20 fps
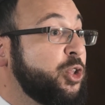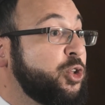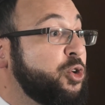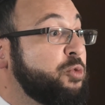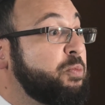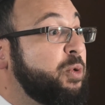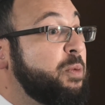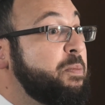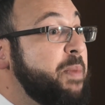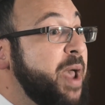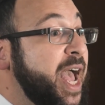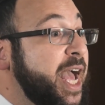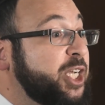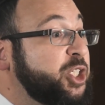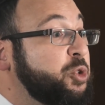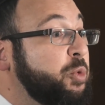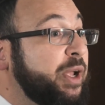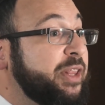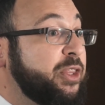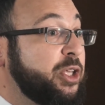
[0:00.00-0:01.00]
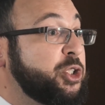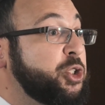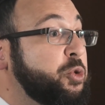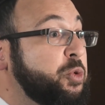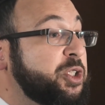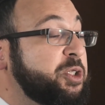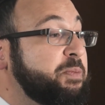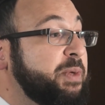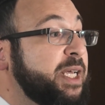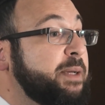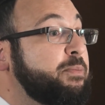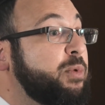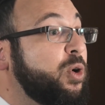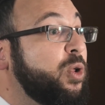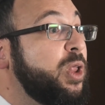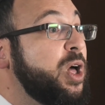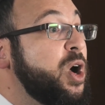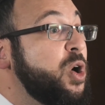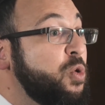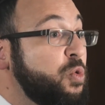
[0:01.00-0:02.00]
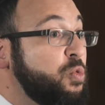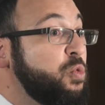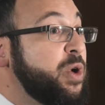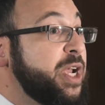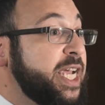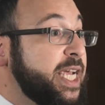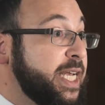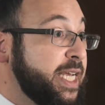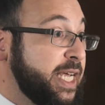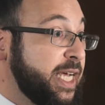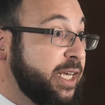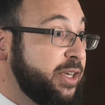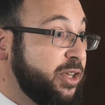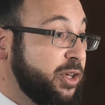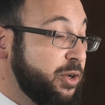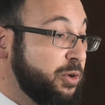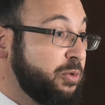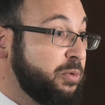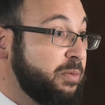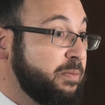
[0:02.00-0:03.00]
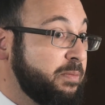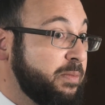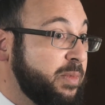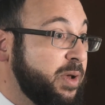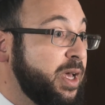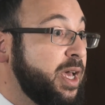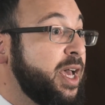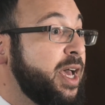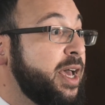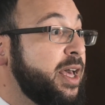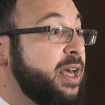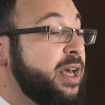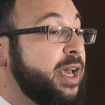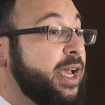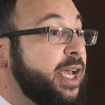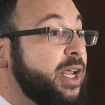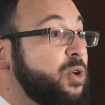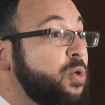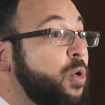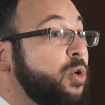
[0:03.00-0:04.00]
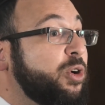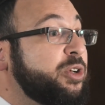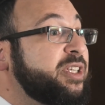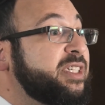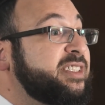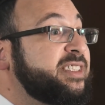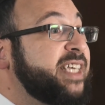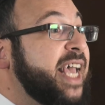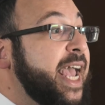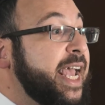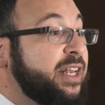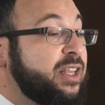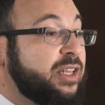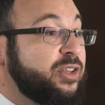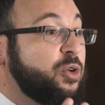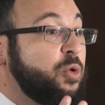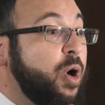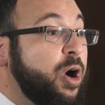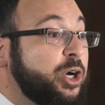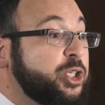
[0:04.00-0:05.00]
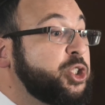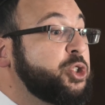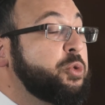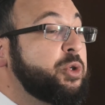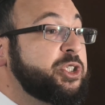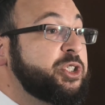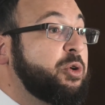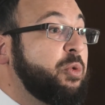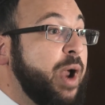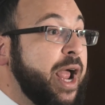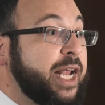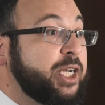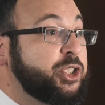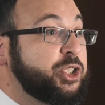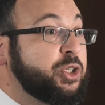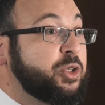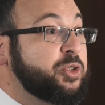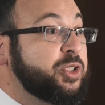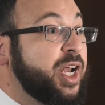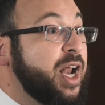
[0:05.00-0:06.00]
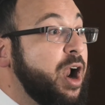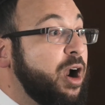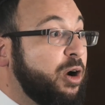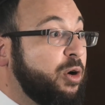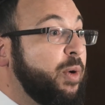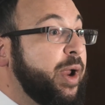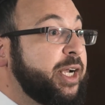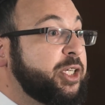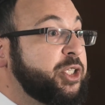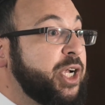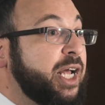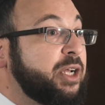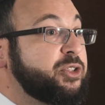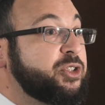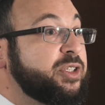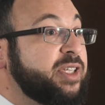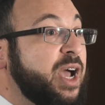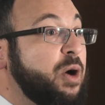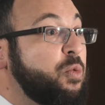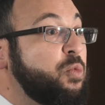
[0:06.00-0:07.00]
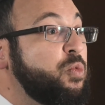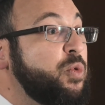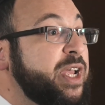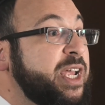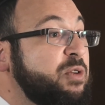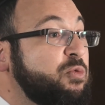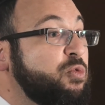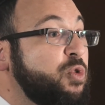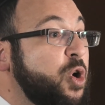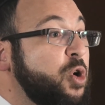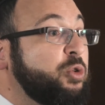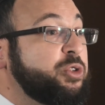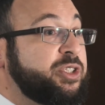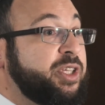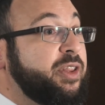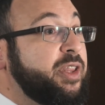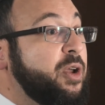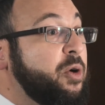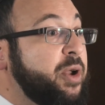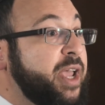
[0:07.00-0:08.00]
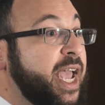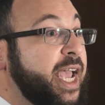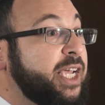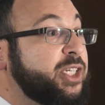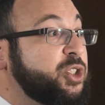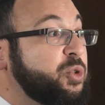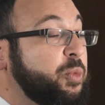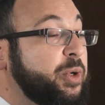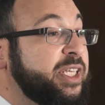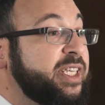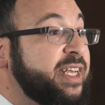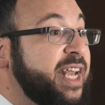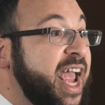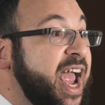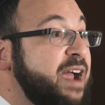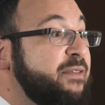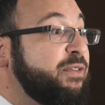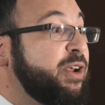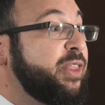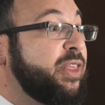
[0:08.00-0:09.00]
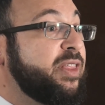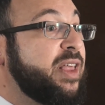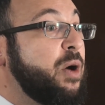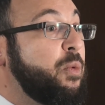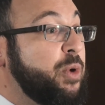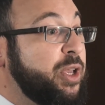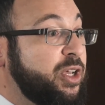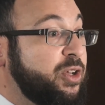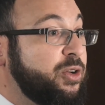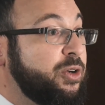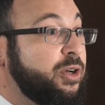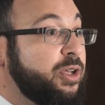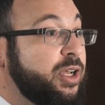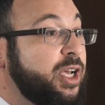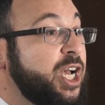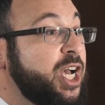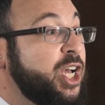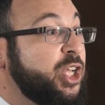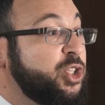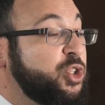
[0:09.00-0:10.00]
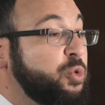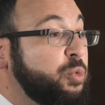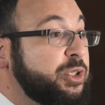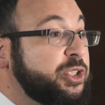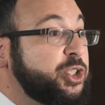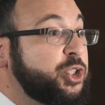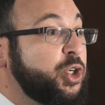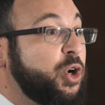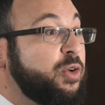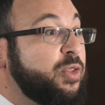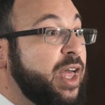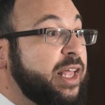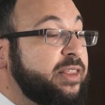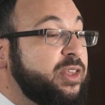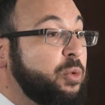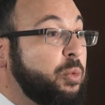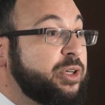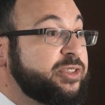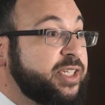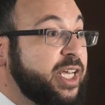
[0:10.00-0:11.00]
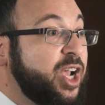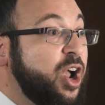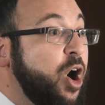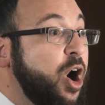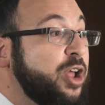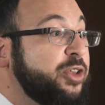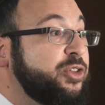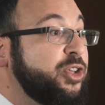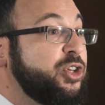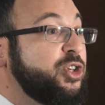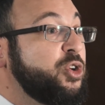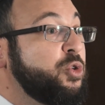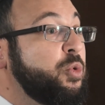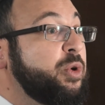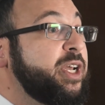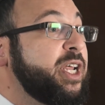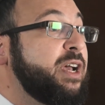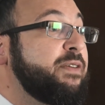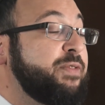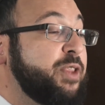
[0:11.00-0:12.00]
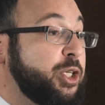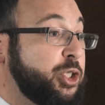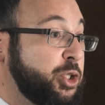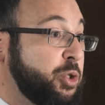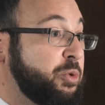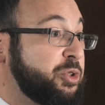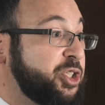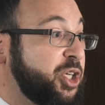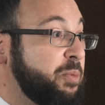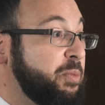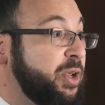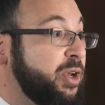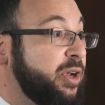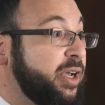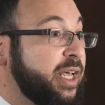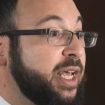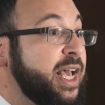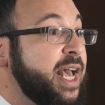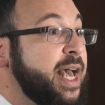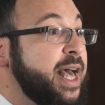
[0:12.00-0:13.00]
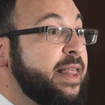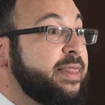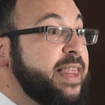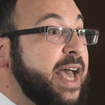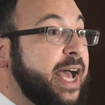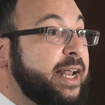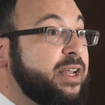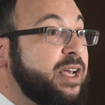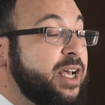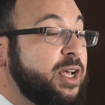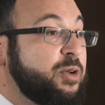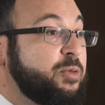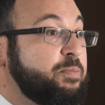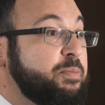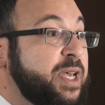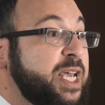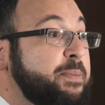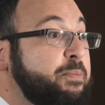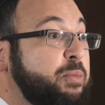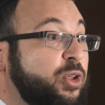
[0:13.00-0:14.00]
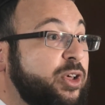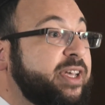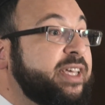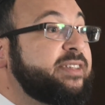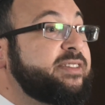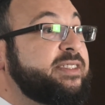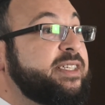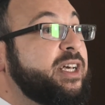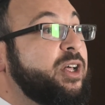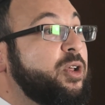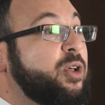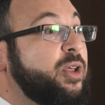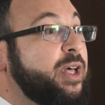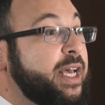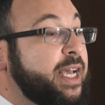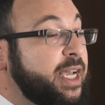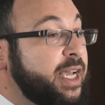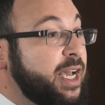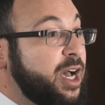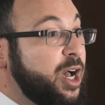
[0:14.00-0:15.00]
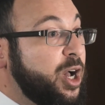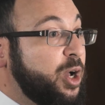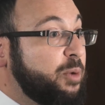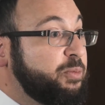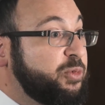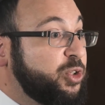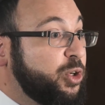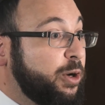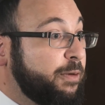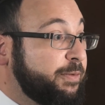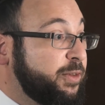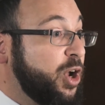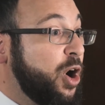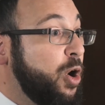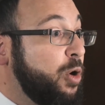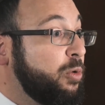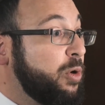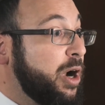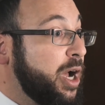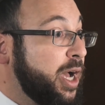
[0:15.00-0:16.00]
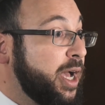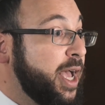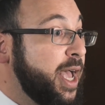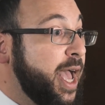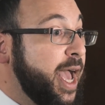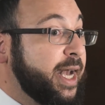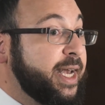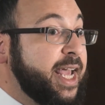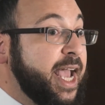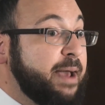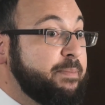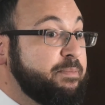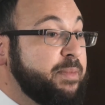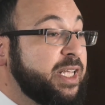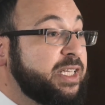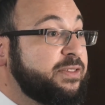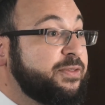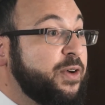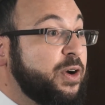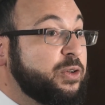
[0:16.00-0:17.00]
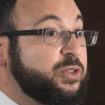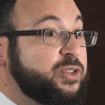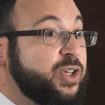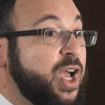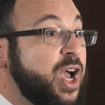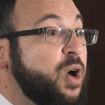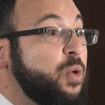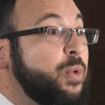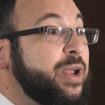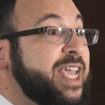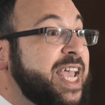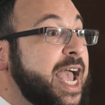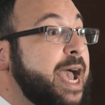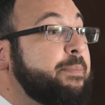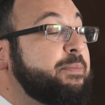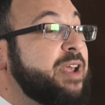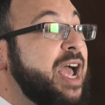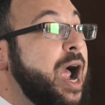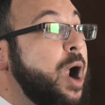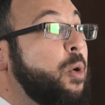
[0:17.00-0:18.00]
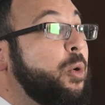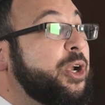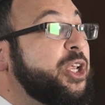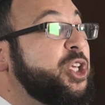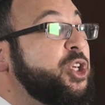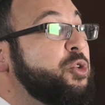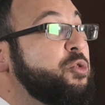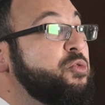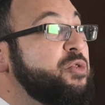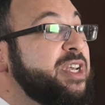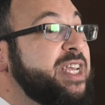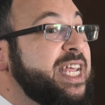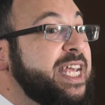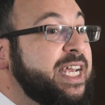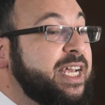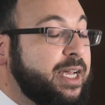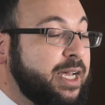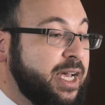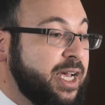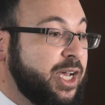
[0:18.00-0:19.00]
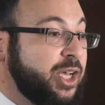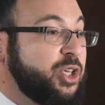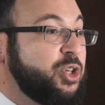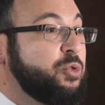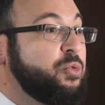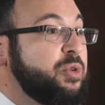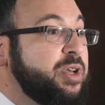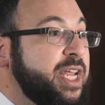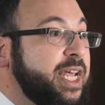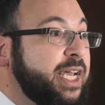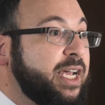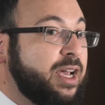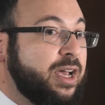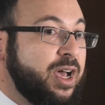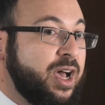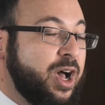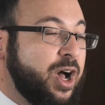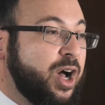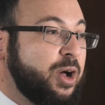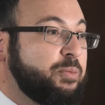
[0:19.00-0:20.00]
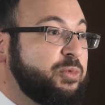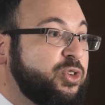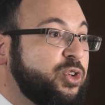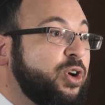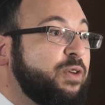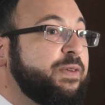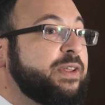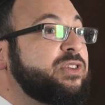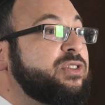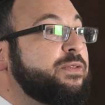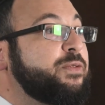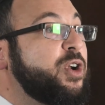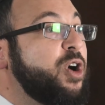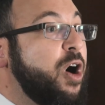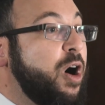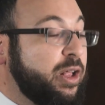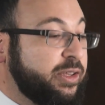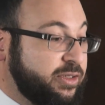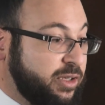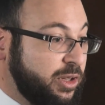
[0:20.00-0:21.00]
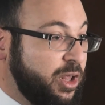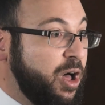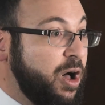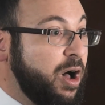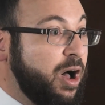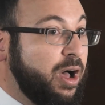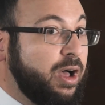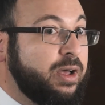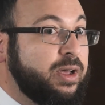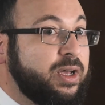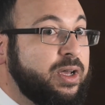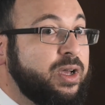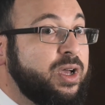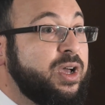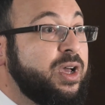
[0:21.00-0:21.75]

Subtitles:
To perpetuate the Jewish people, we need you. In order to say that to our Jewish grandchildren and our great-grandchildren that we rose to the occasion, we did everything that we could to ensure that there was a continuity of the Jewish community, that people still observed Torah and kept mitzvos. We kept our unique observance of God's law.